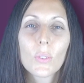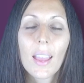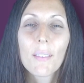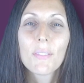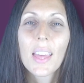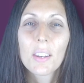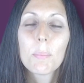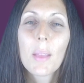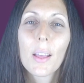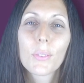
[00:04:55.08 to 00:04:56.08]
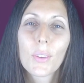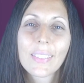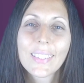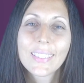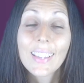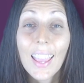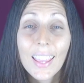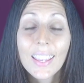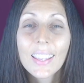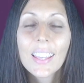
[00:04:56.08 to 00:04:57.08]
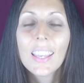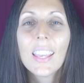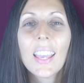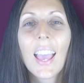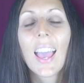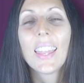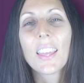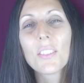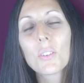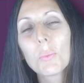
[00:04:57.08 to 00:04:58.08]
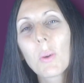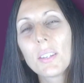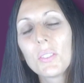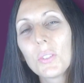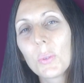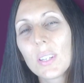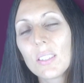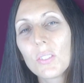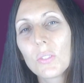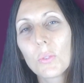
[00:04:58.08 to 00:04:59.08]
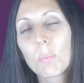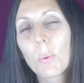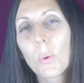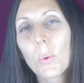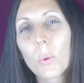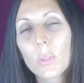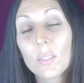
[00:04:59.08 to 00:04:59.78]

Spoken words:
have that amount throughout the day. Another good way to do it is to pour the